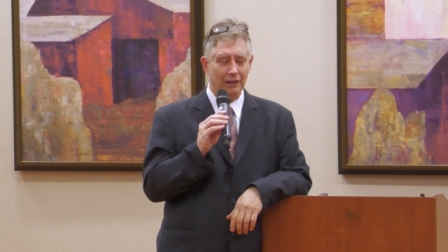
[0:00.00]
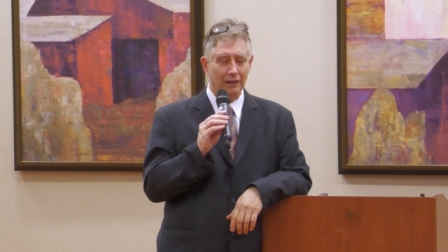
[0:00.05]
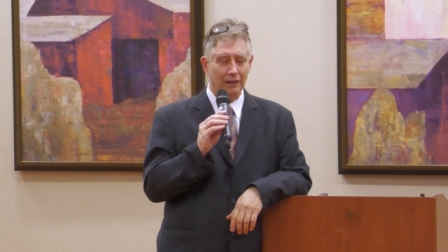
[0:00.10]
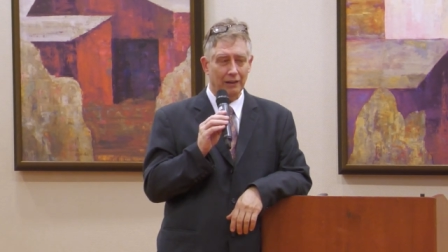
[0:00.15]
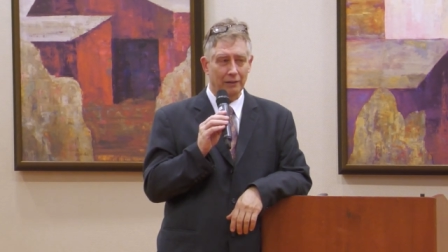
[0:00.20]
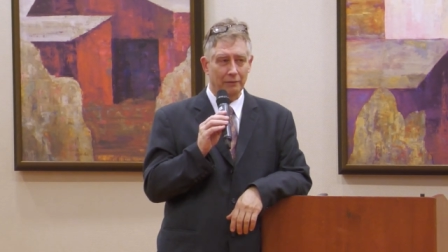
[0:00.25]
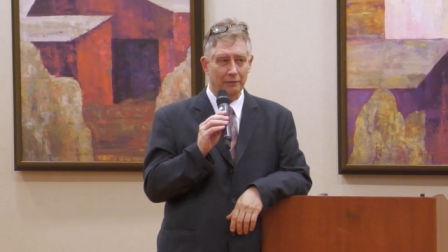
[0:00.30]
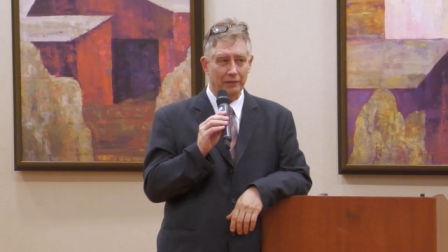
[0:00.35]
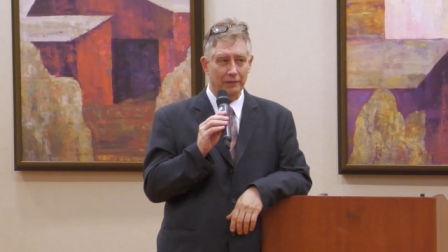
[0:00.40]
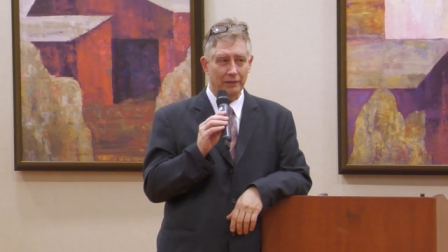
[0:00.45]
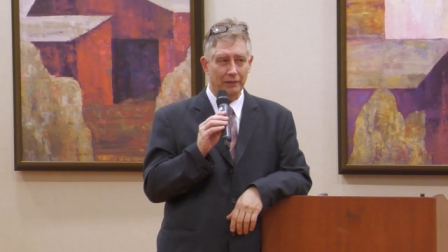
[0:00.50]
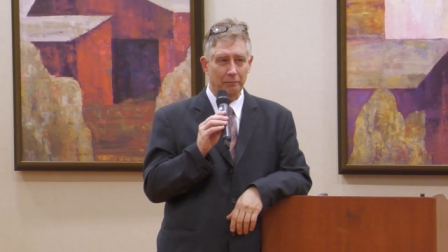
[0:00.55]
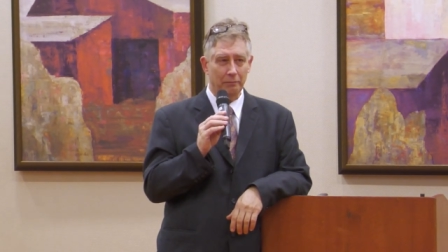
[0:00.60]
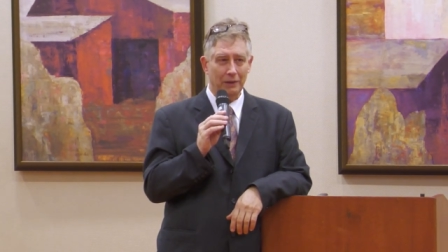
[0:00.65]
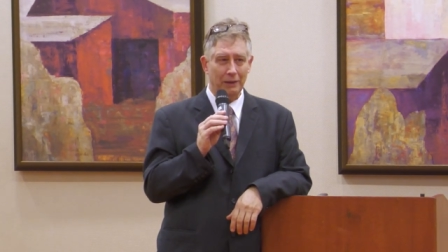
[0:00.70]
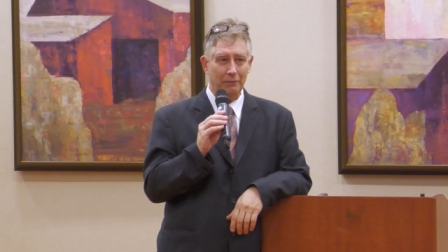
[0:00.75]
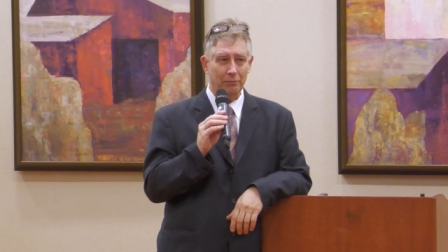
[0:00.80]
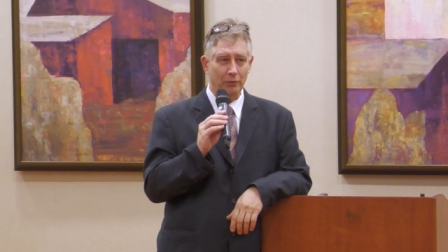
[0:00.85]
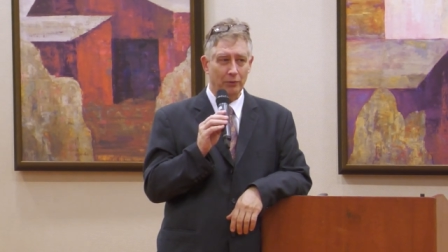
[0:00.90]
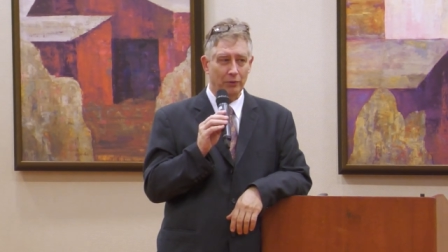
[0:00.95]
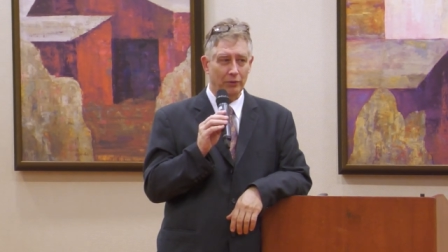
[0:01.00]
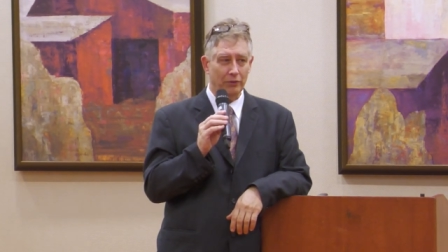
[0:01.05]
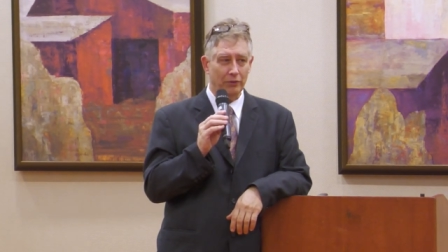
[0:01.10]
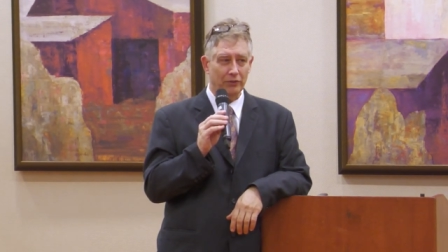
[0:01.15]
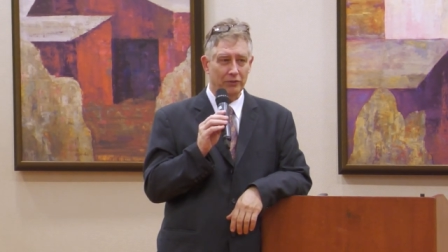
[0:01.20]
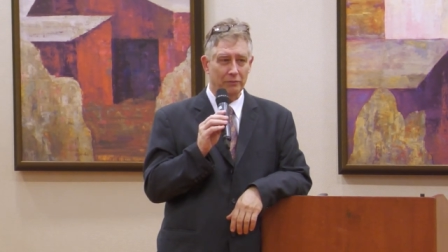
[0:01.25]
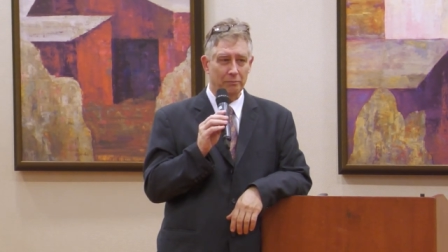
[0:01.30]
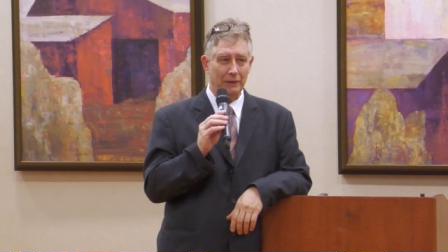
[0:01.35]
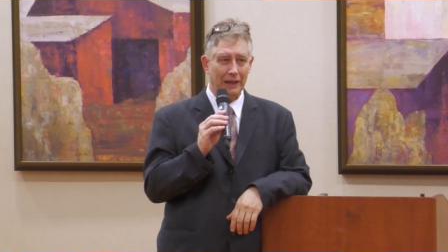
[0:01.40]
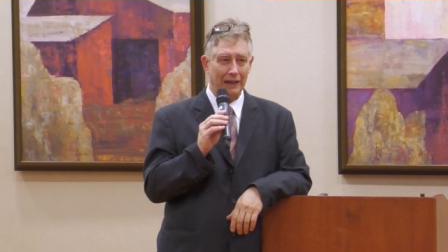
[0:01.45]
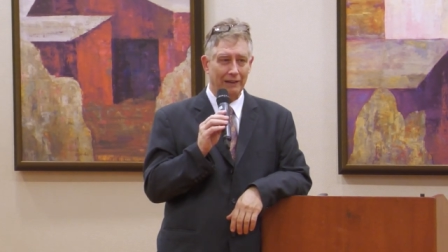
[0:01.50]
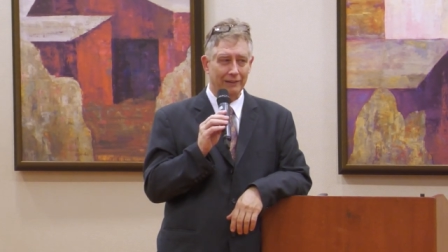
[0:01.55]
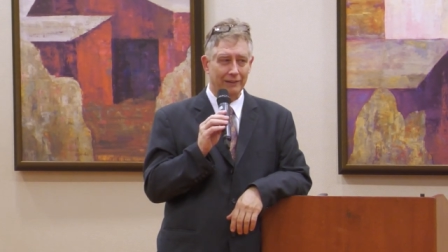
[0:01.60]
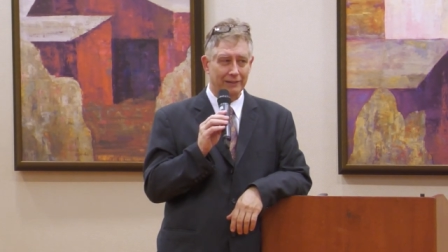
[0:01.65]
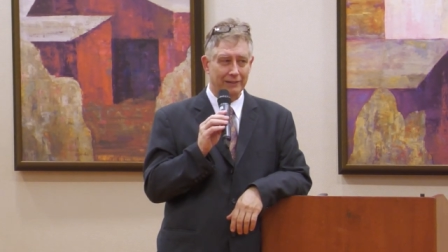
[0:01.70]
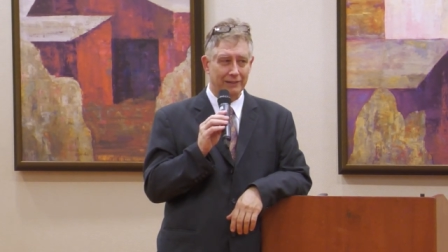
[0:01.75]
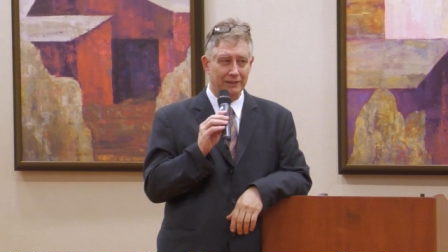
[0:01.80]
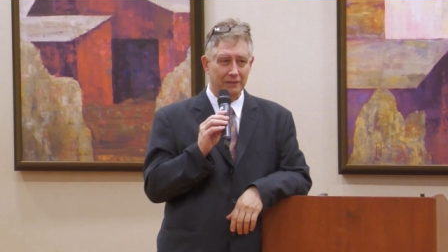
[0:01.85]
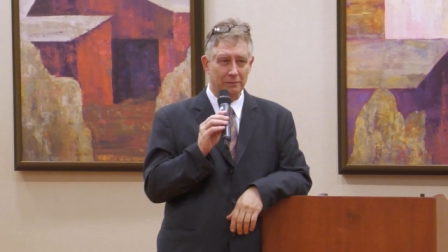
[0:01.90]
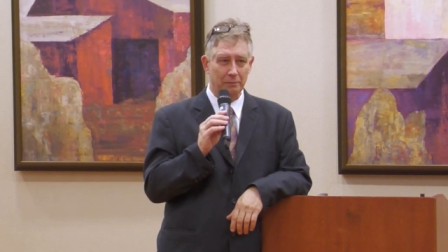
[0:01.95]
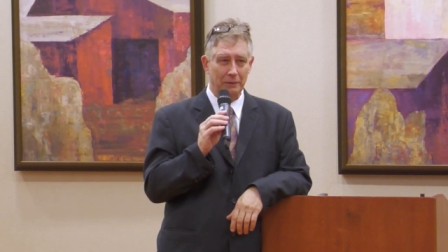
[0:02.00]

Um, people whose balance